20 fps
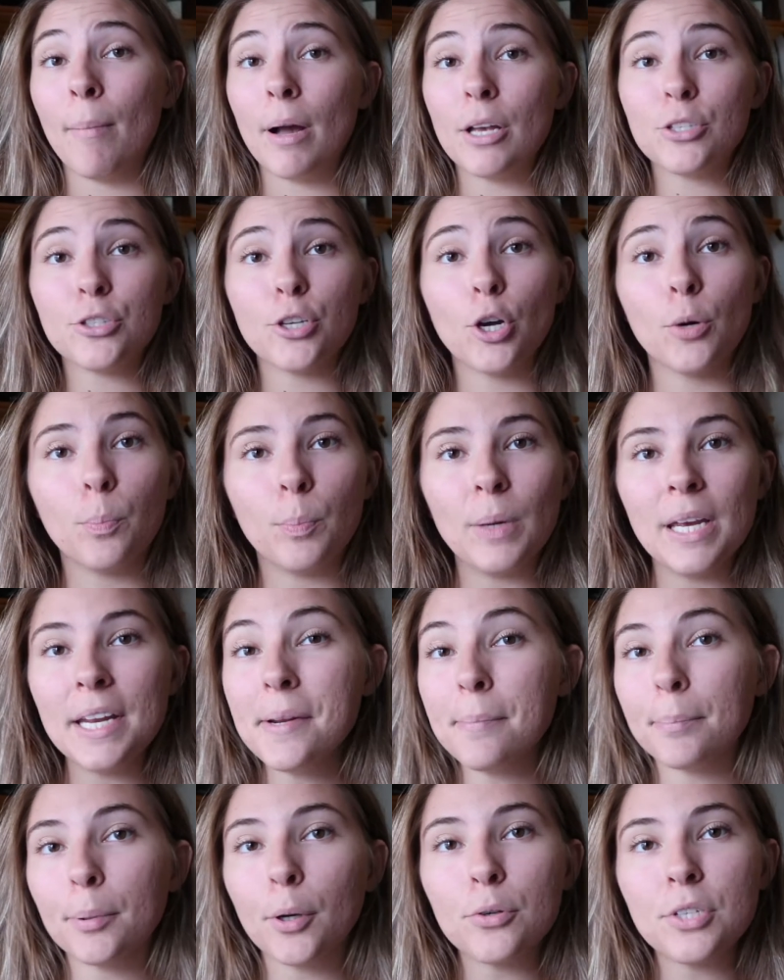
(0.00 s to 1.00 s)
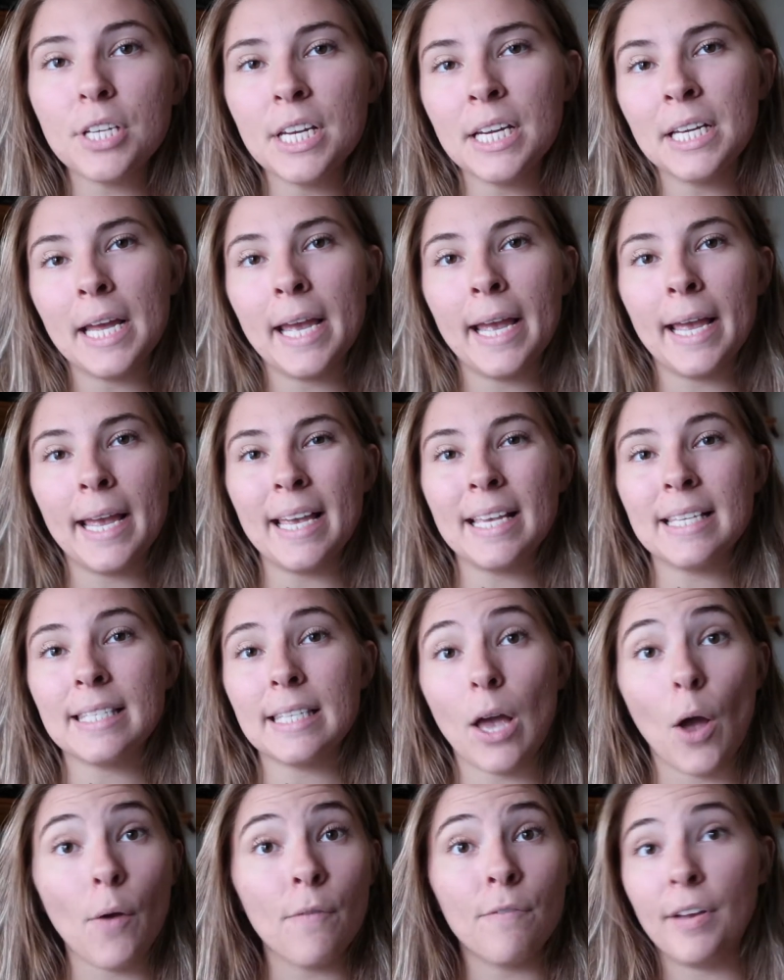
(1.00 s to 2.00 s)
So eating protein is
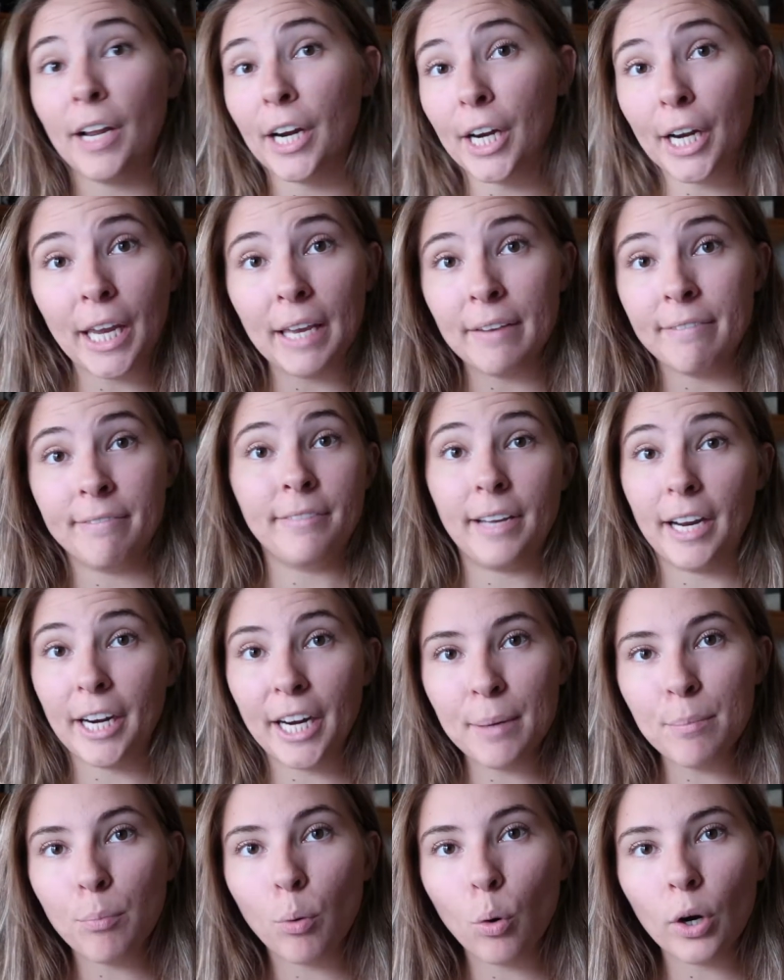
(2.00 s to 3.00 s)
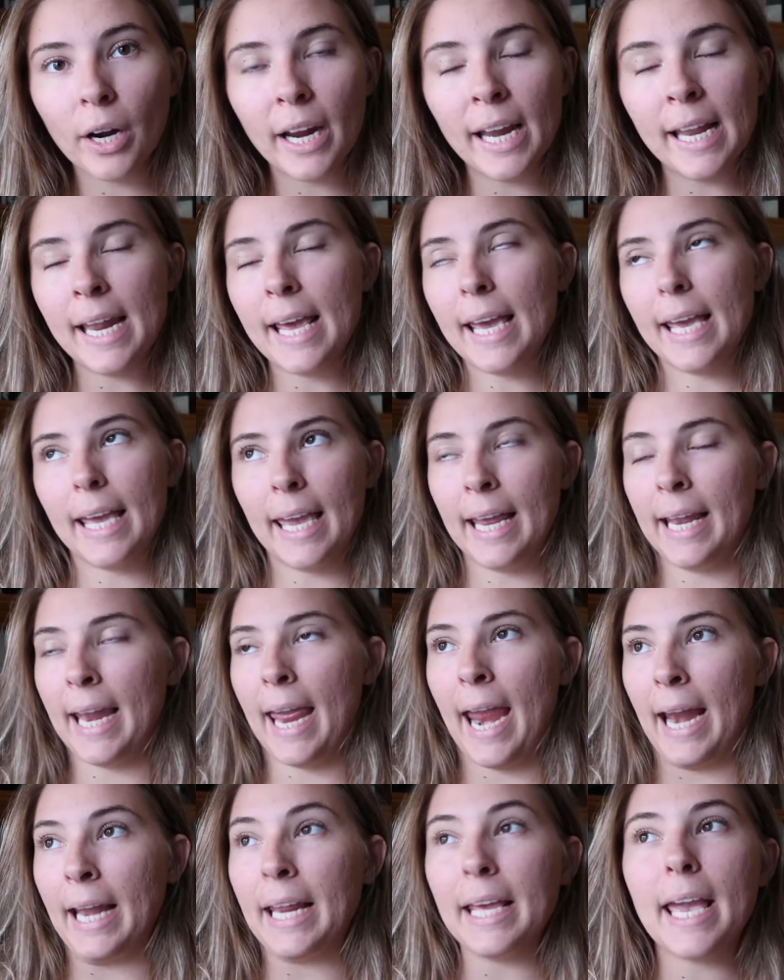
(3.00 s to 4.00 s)
very, very important in
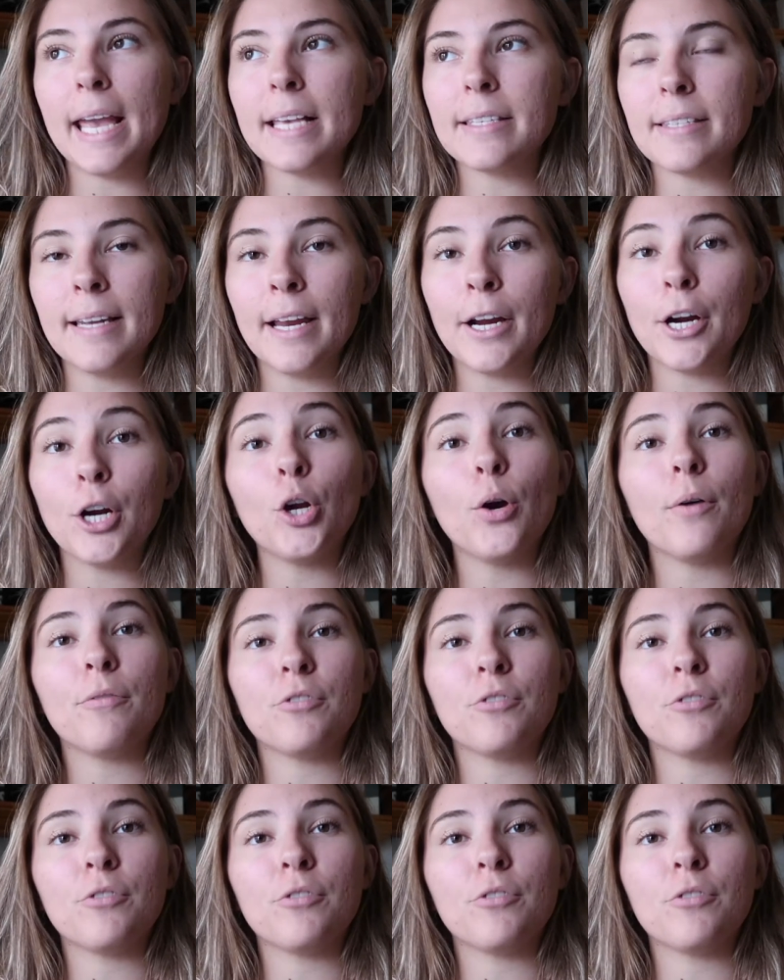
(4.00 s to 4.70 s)
any case scenario.